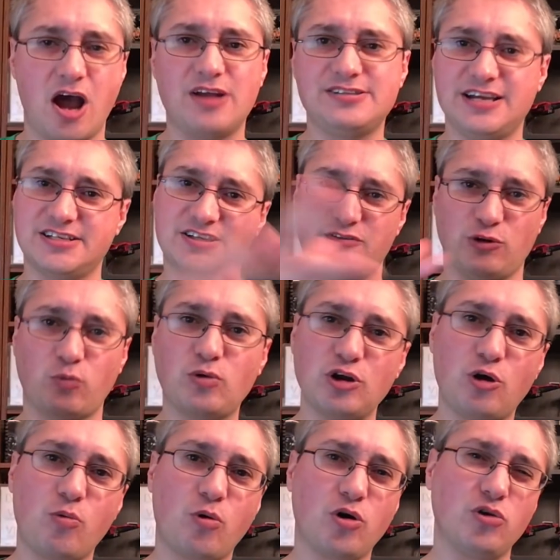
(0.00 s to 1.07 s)
context of the
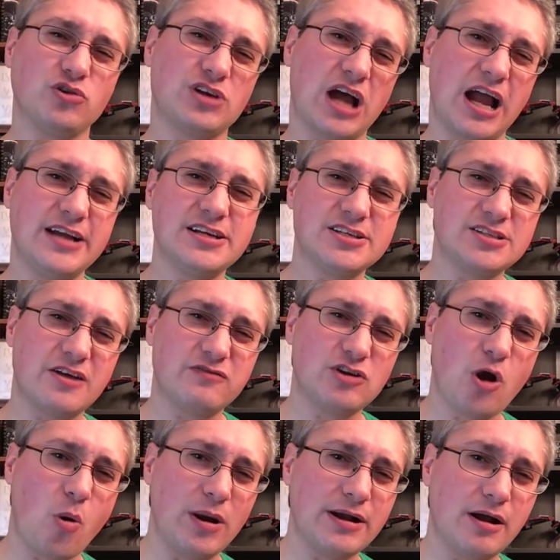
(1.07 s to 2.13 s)
real world kind of stuff
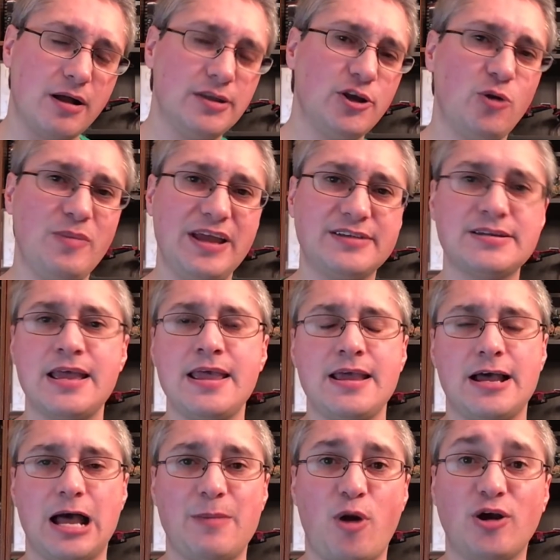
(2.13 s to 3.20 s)
going a little bit.
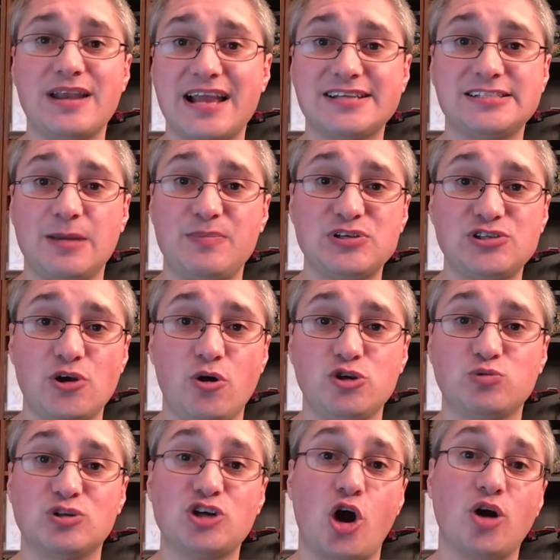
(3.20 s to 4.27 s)
Our next
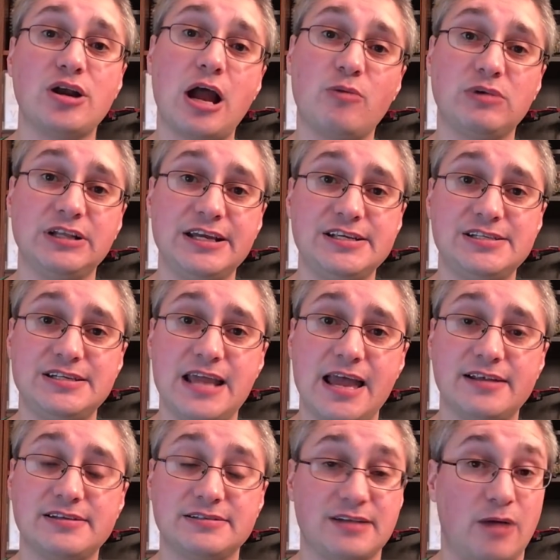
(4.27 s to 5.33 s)
episodes, which are not released
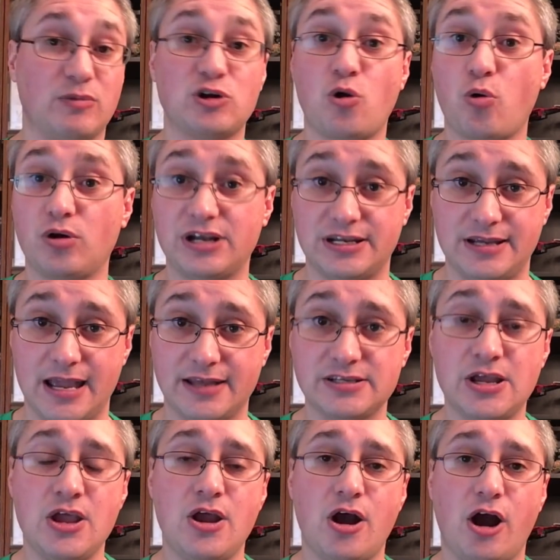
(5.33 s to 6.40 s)
yet, not recorded yet,
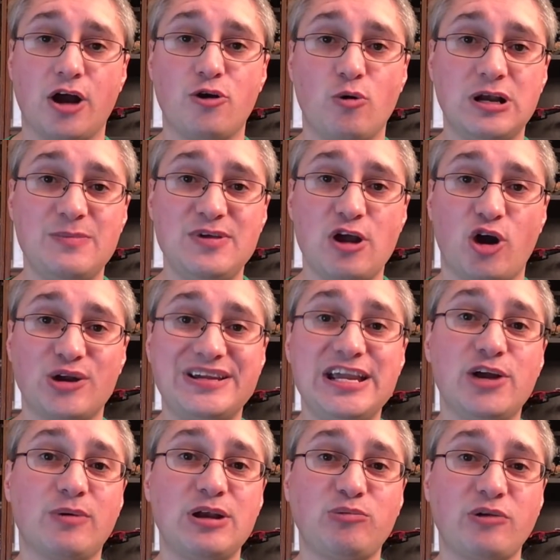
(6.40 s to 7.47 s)
are going to be our
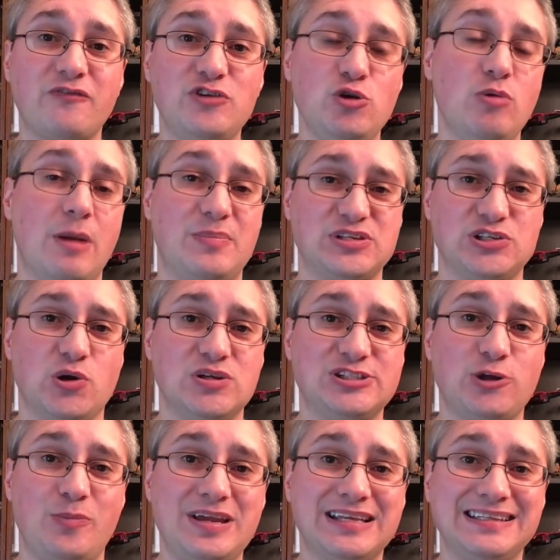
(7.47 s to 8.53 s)
year in review
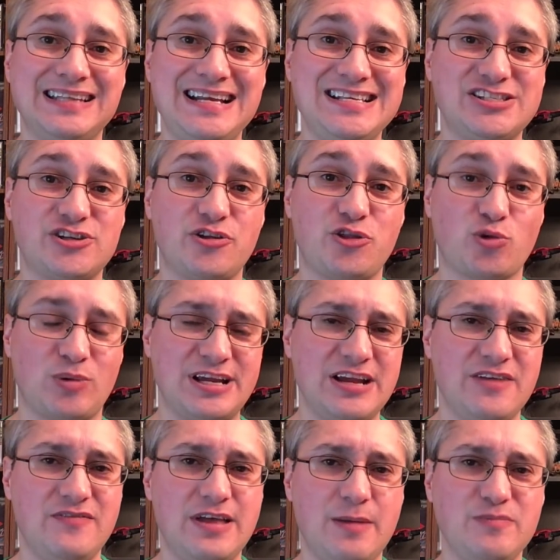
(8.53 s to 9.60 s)
episodes. There'll be at least three
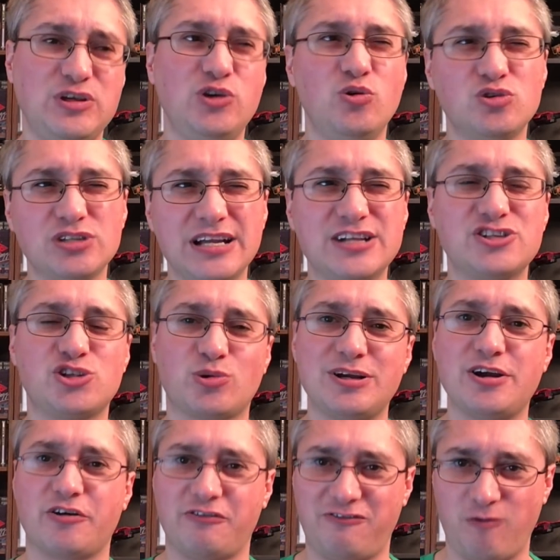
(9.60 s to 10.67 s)
of them. Usually it's
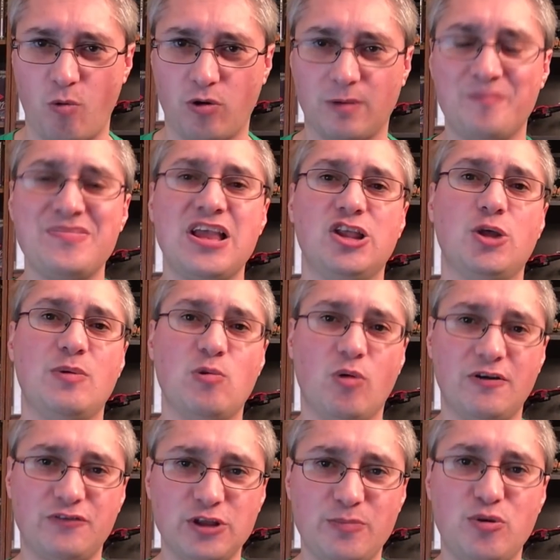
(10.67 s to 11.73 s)
three or four. There'll be
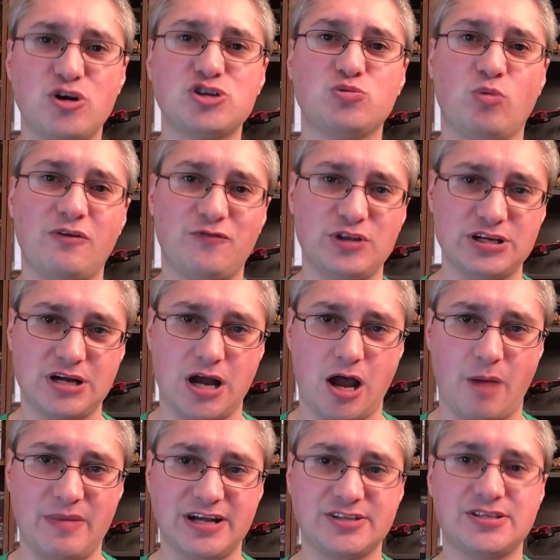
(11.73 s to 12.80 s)
one for the books, one for the
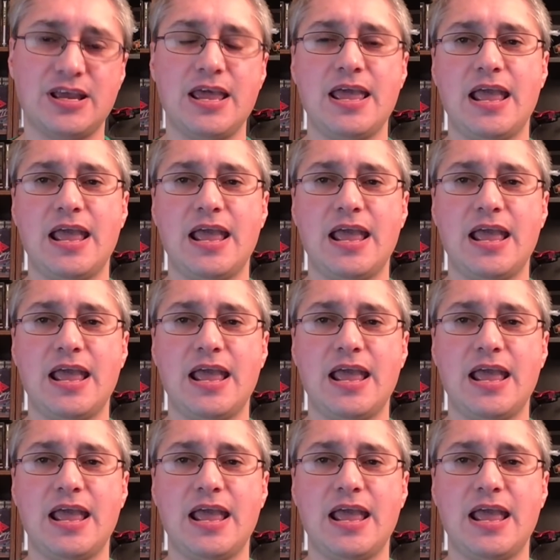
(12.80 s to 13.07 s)
comics,